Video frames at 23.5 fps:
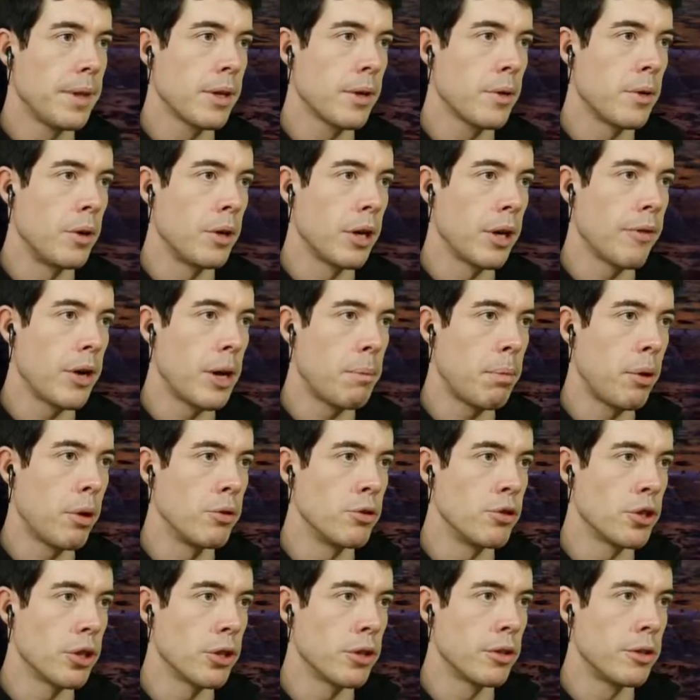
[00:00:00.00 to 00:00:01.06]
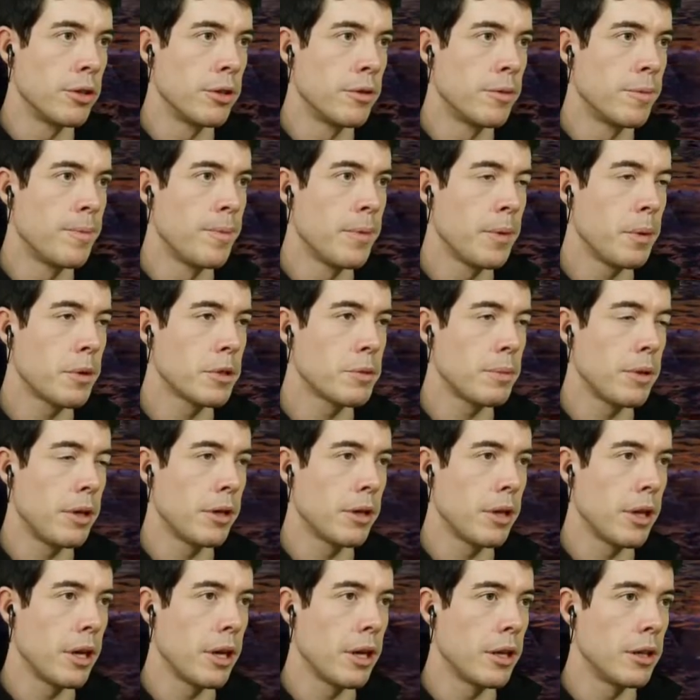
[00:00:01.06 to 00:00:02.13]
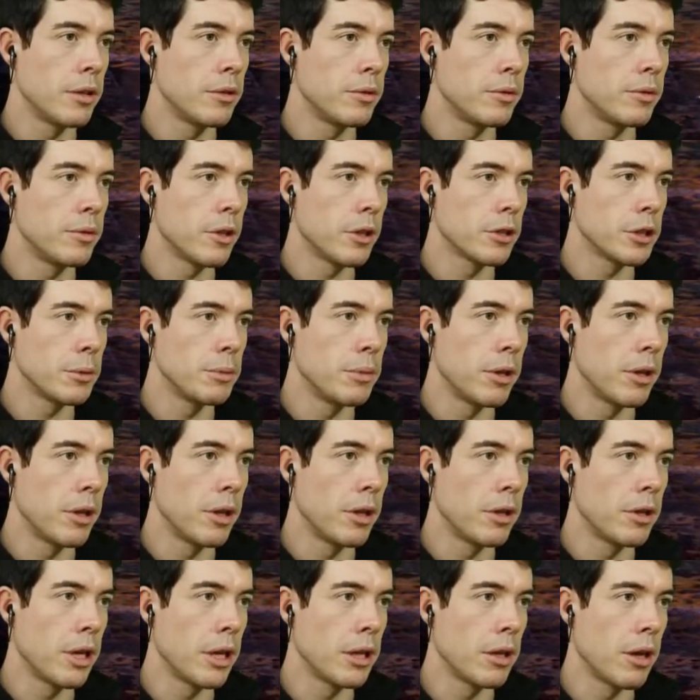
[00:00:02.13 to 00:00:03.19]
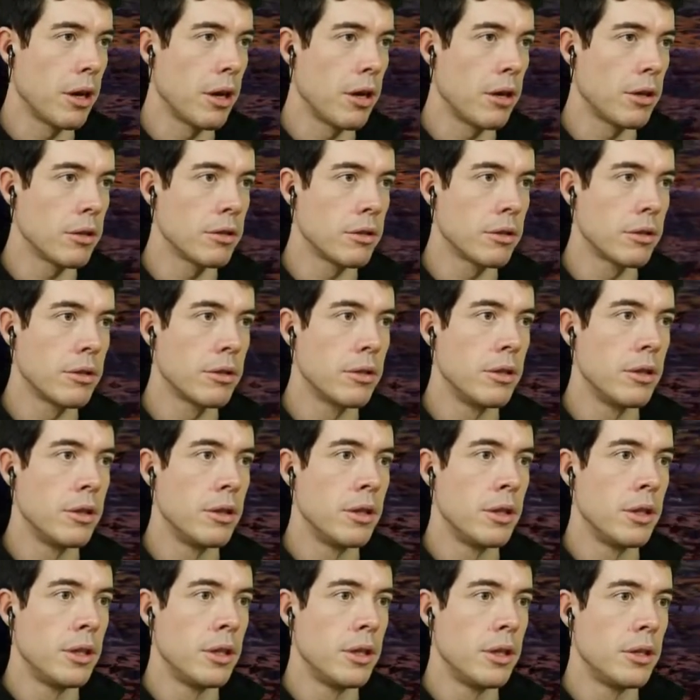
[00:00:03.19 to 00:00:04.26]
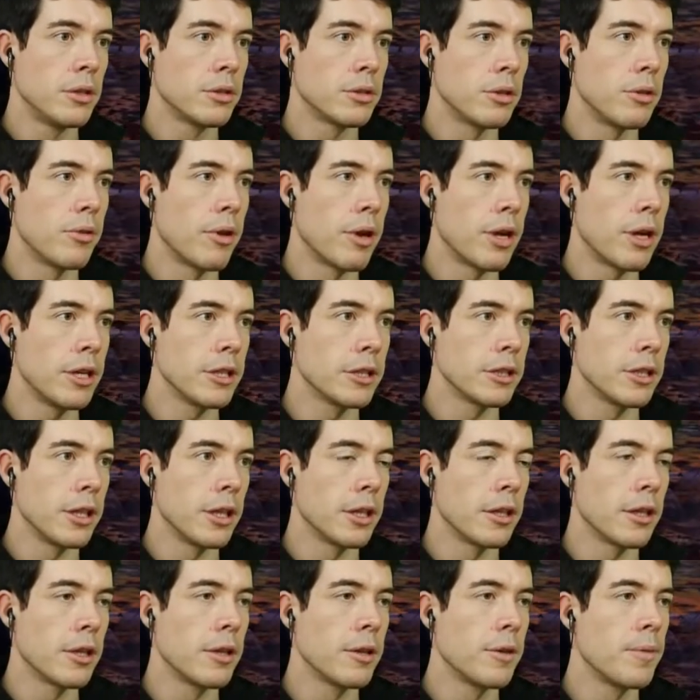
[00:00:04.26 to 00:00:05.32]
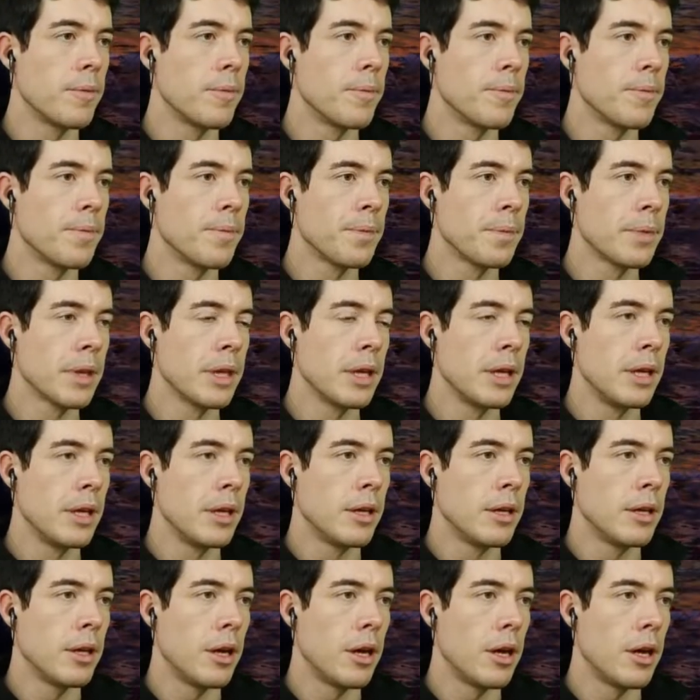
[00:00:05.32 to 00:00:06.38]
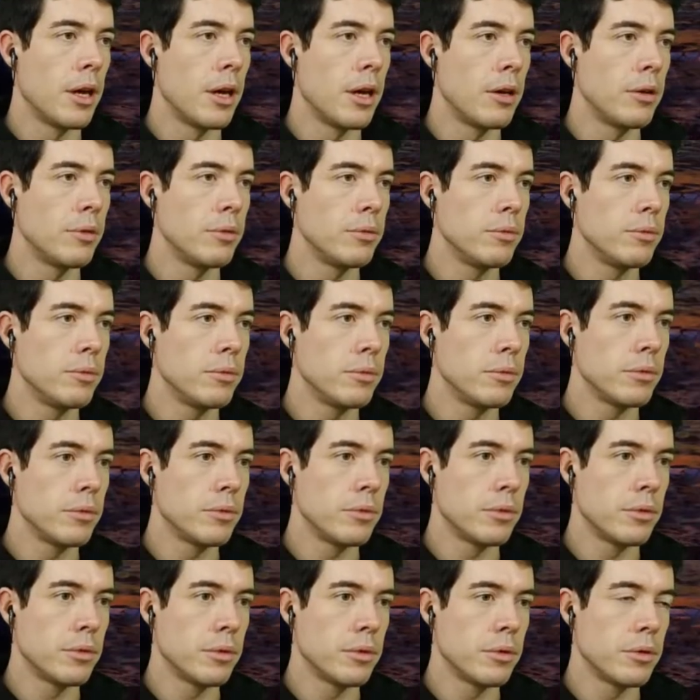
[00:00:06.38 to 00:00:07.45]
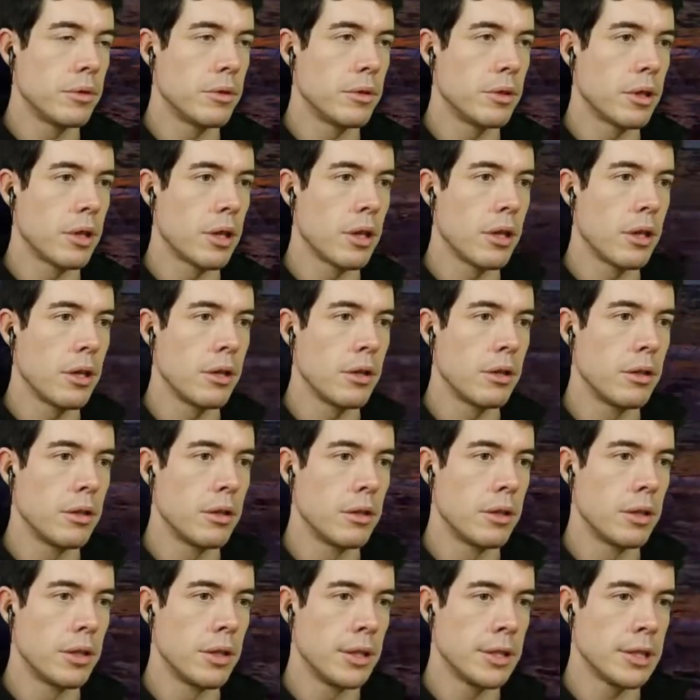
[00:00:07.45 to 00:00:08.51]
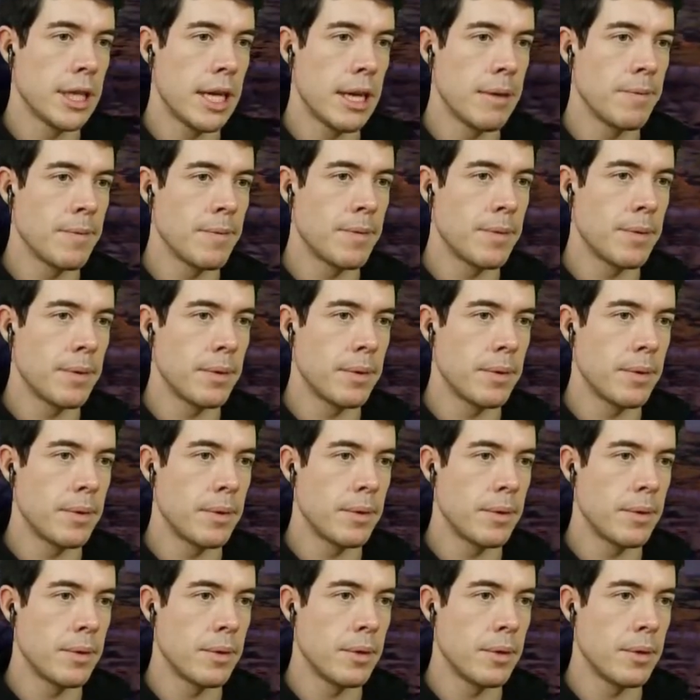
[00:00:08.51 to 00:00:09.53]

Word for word: Go on, give it a plunging. What's behind here? Oh, we've got some money and a heart. It's all right, isn't it? Uh, oh, okay. Time for